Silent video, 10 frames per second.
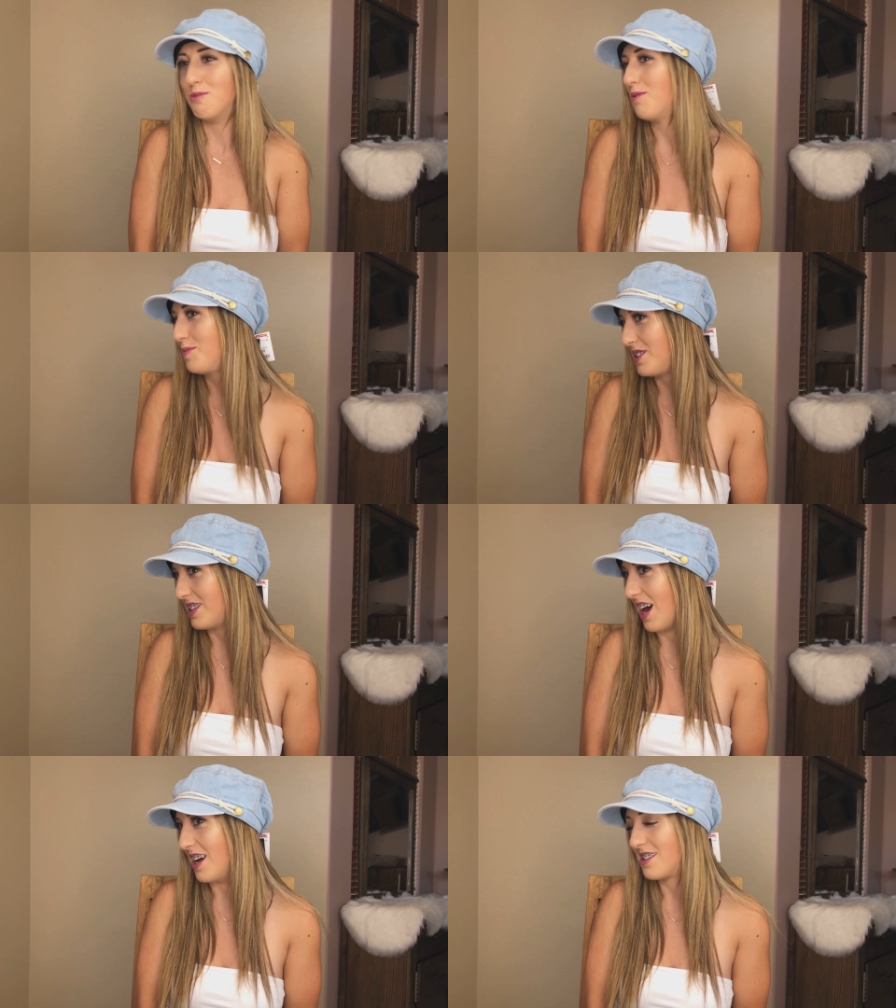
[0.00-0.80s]
I'm
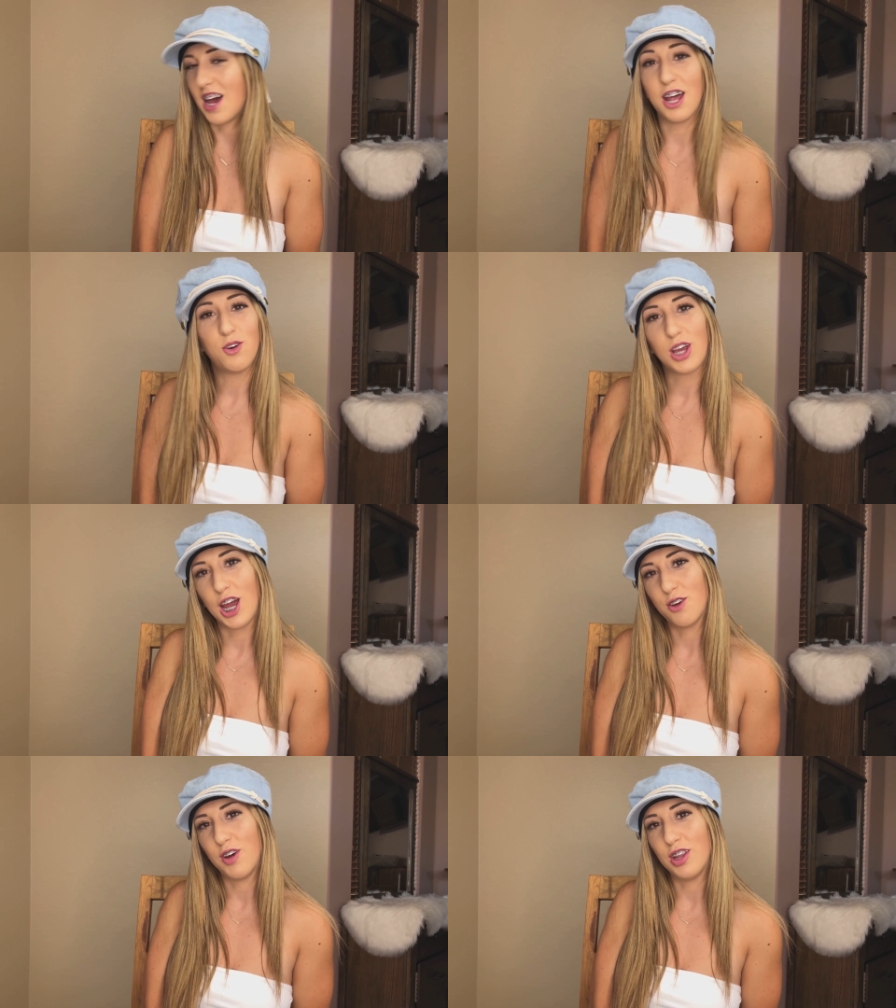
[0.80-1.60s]
obsessed. I don't
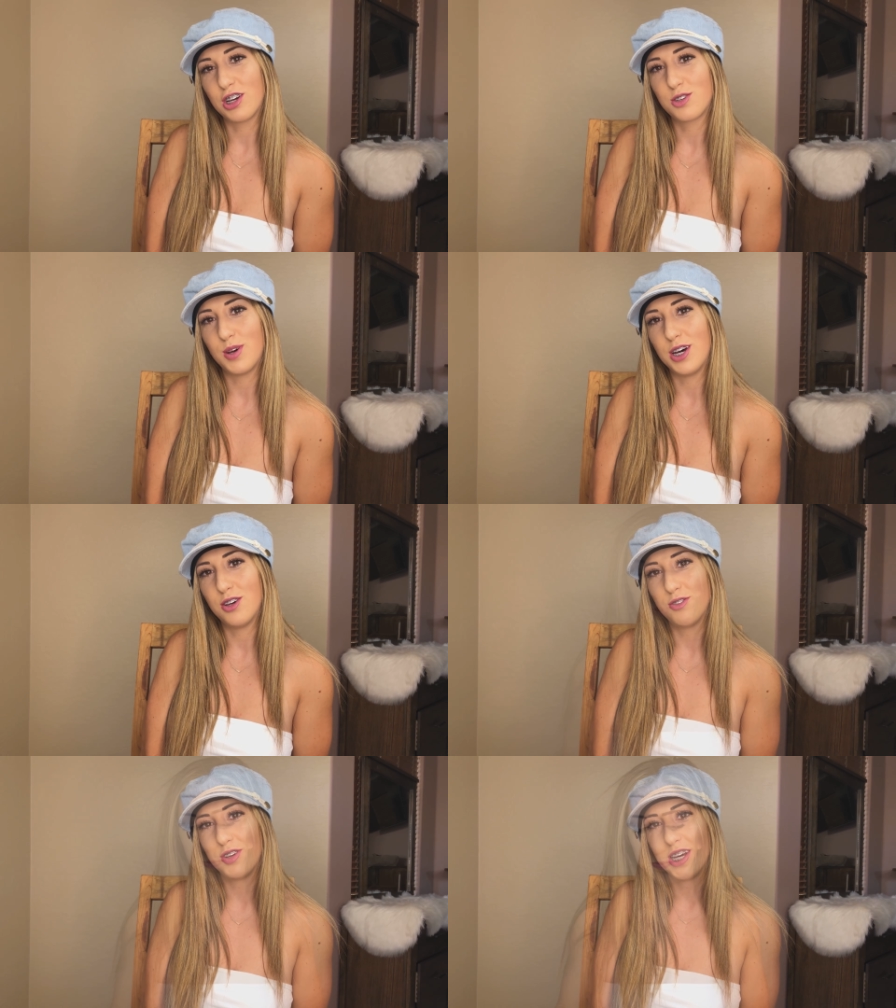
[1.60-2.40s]
care if I look
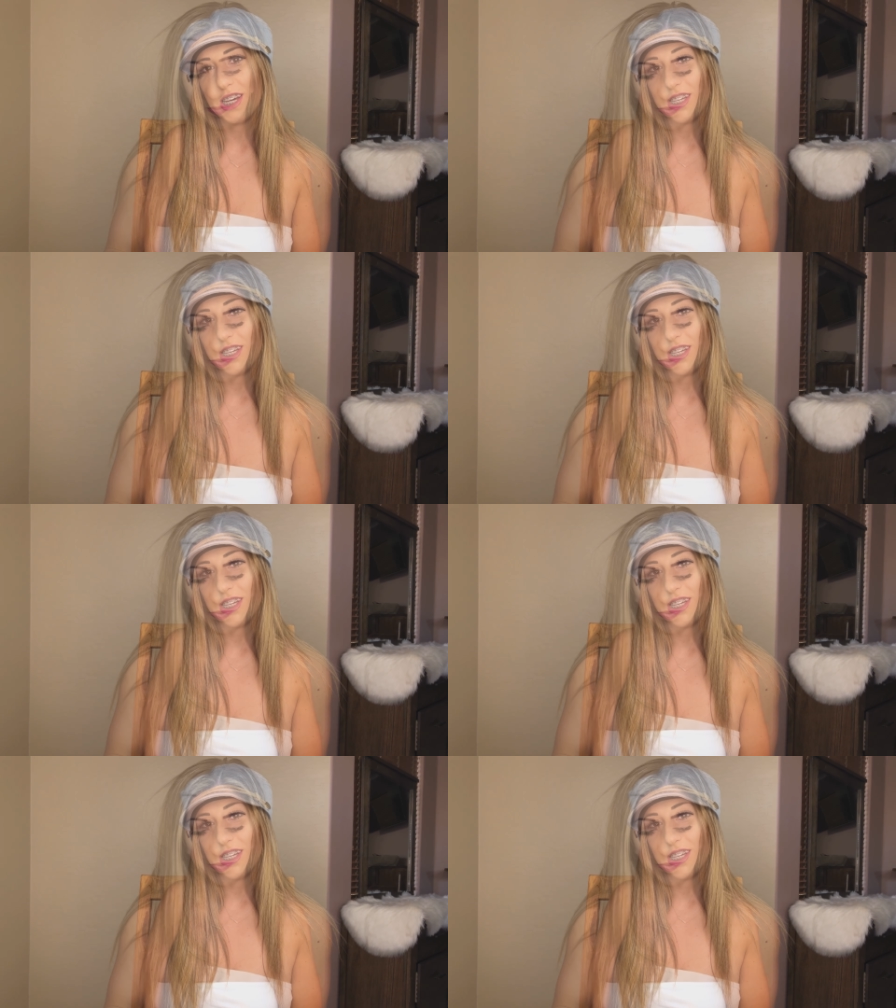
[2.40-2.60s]
twelve.